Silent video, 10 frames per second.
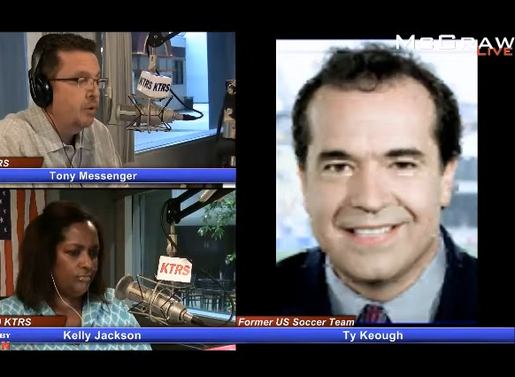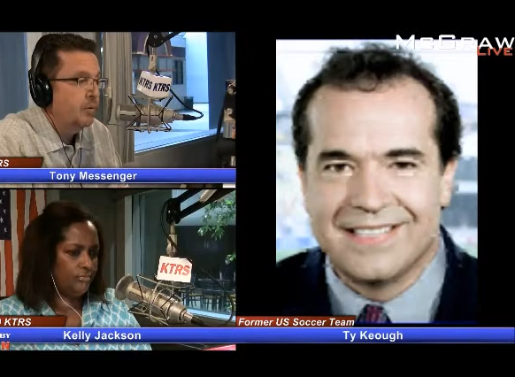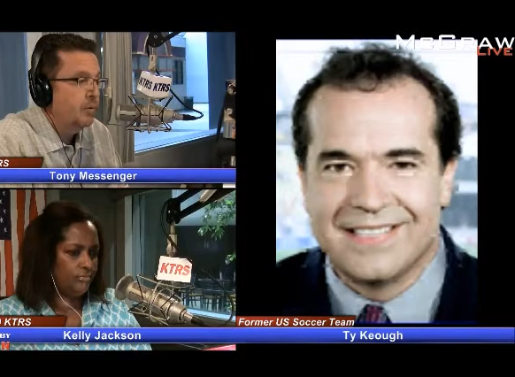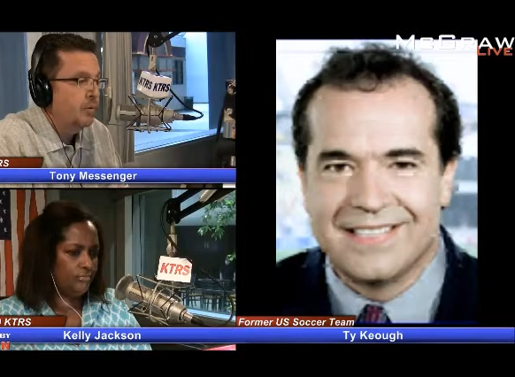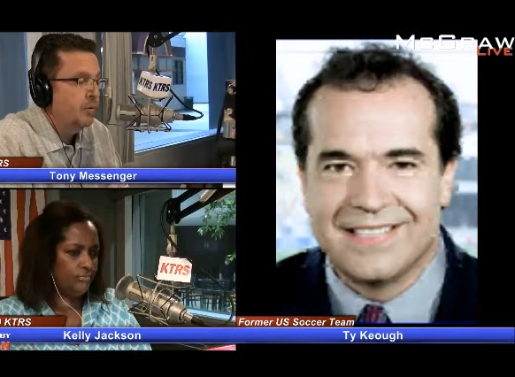Speaker 1: go
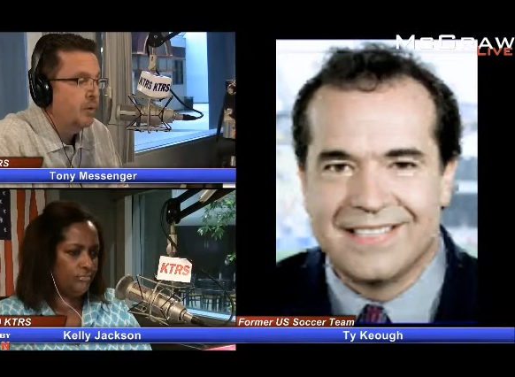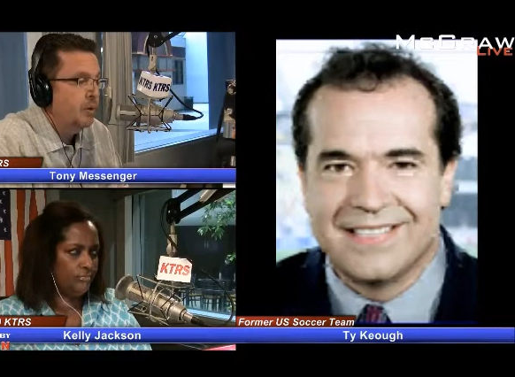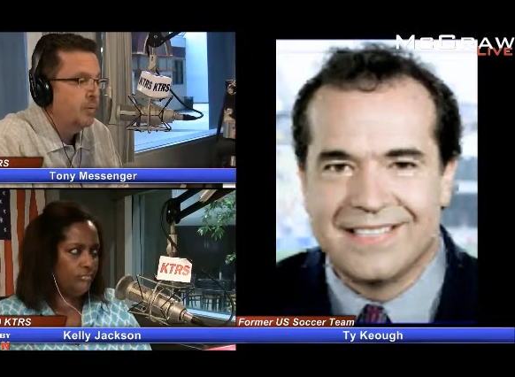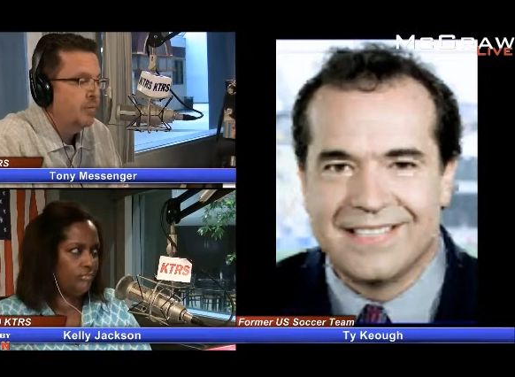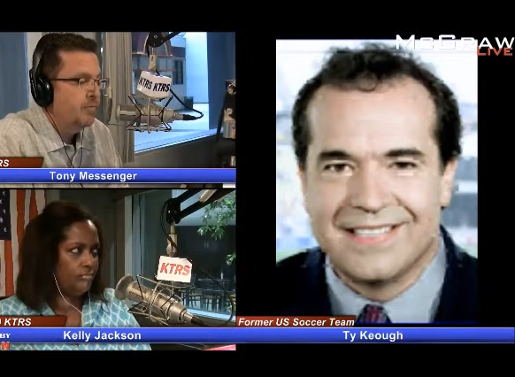with the go
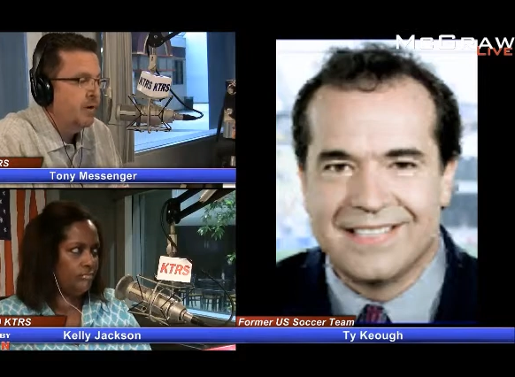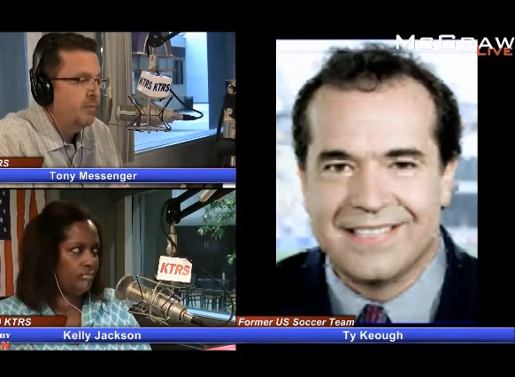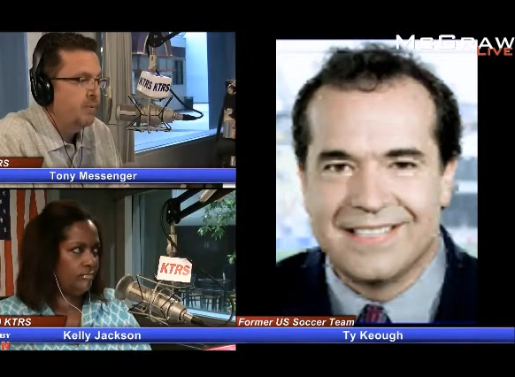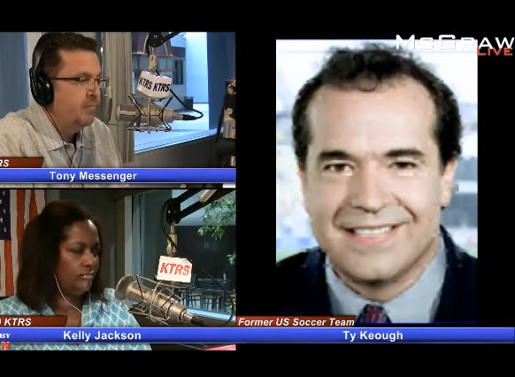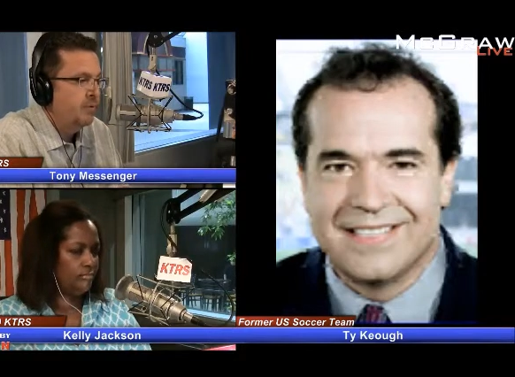with the five
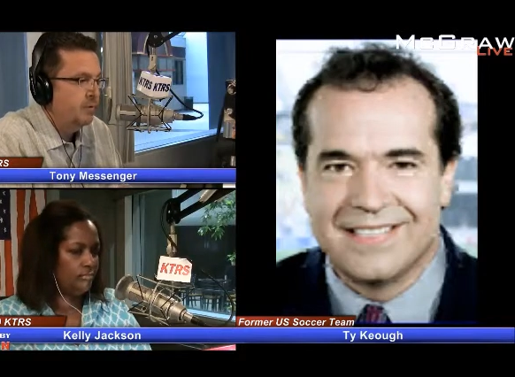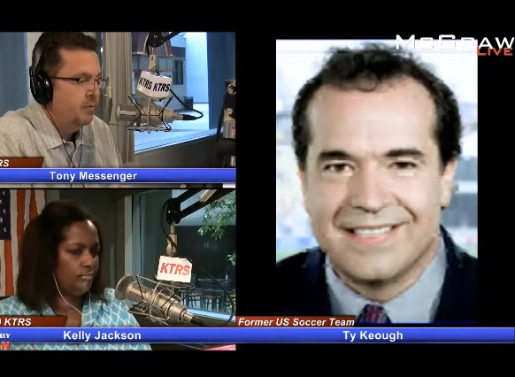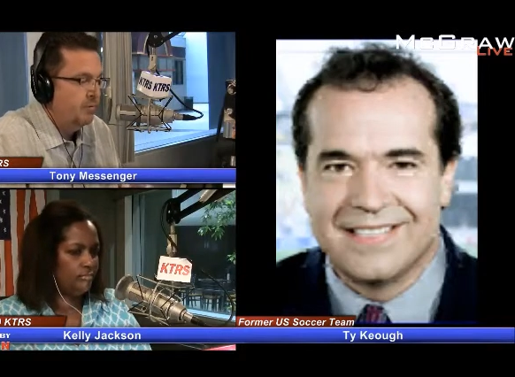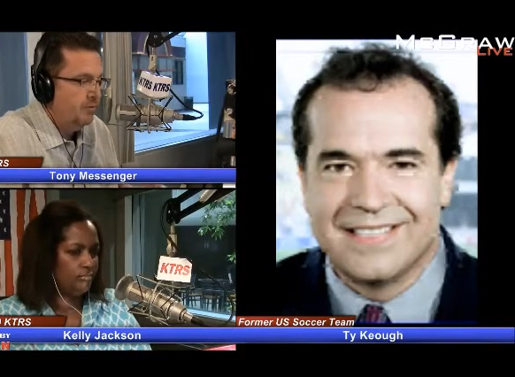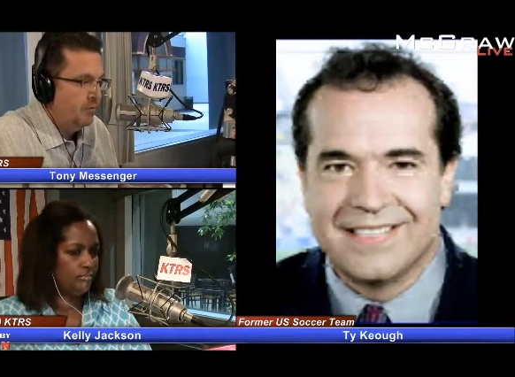
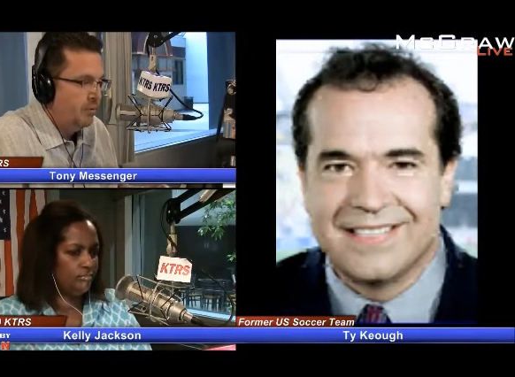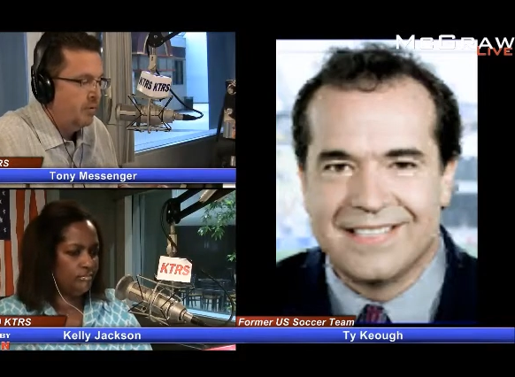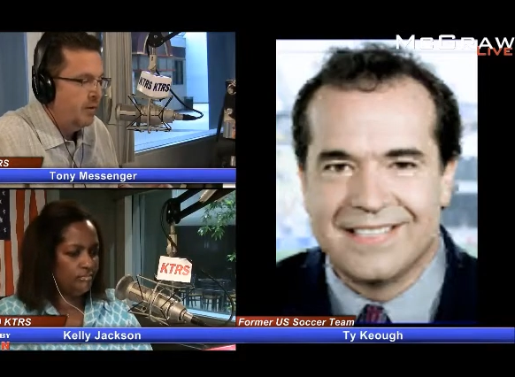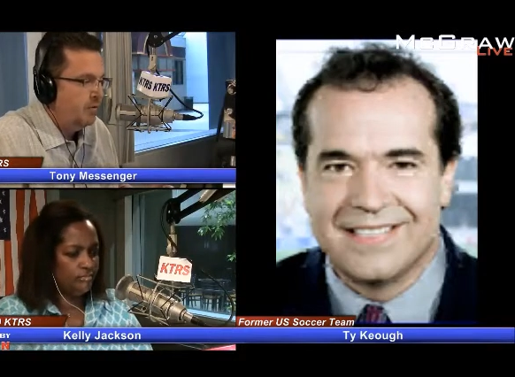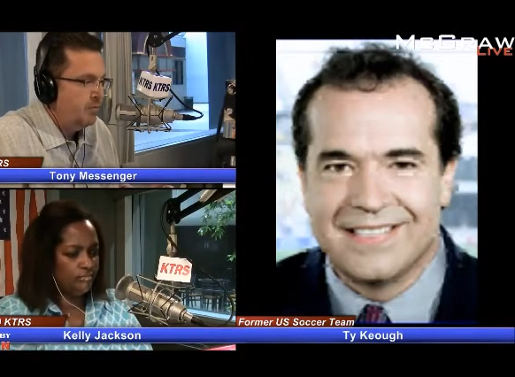midfielders so that
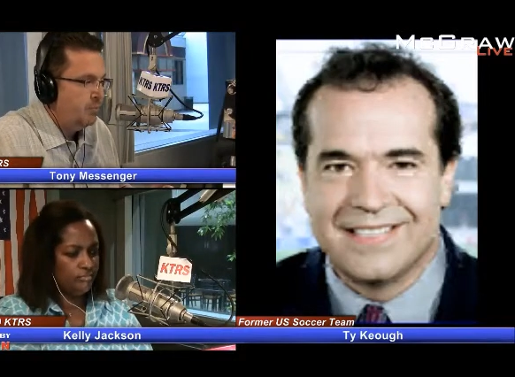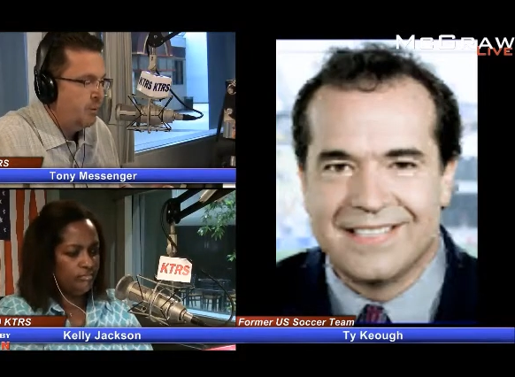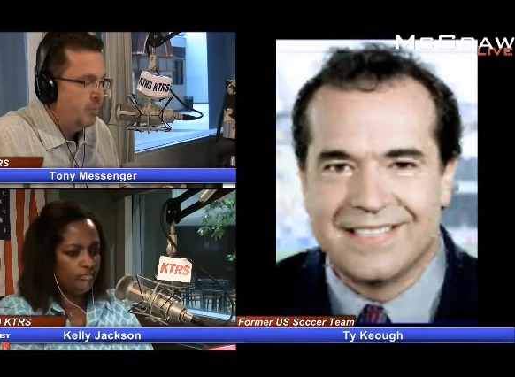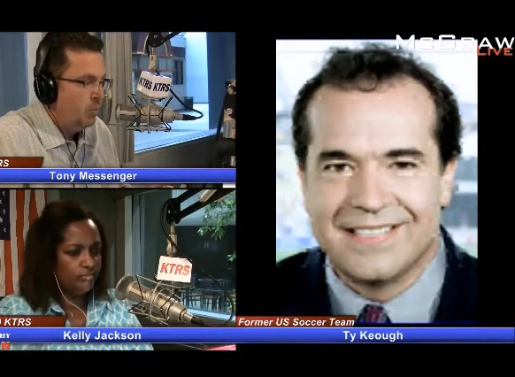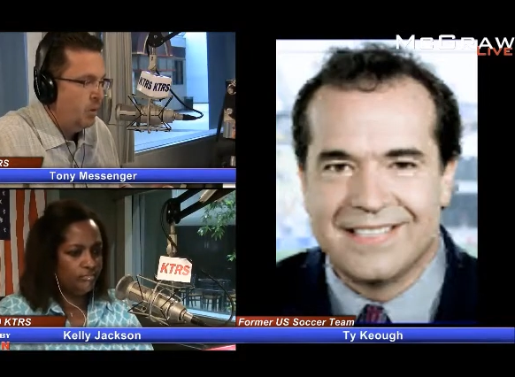they can spread
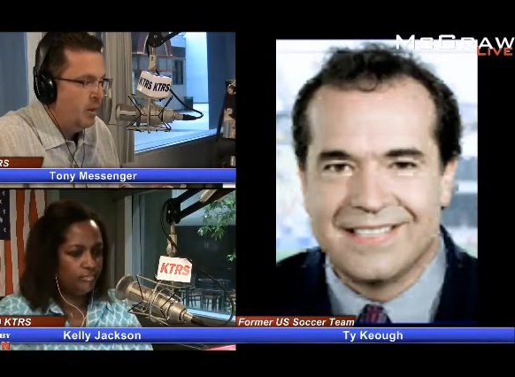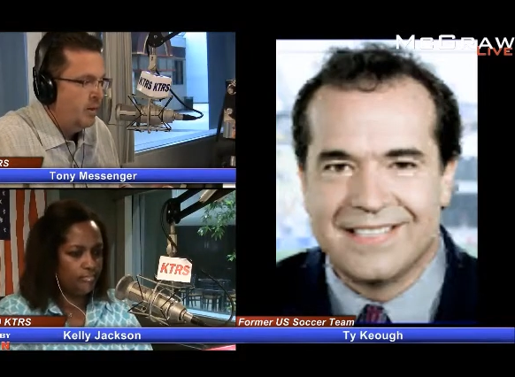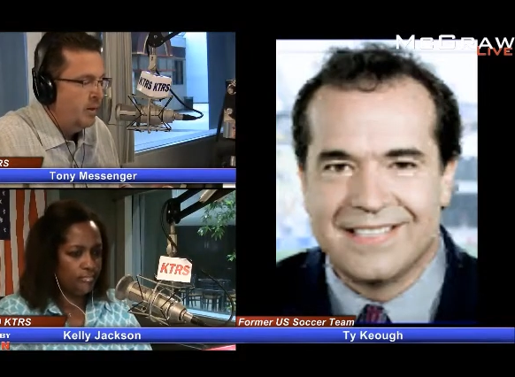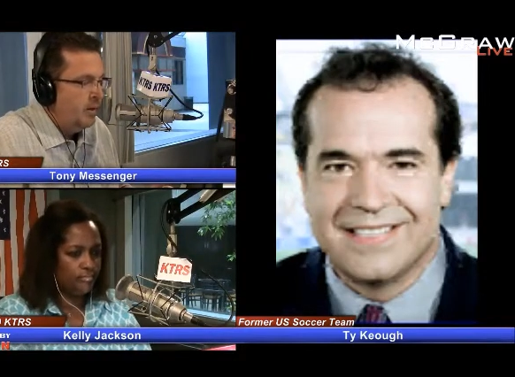them wide.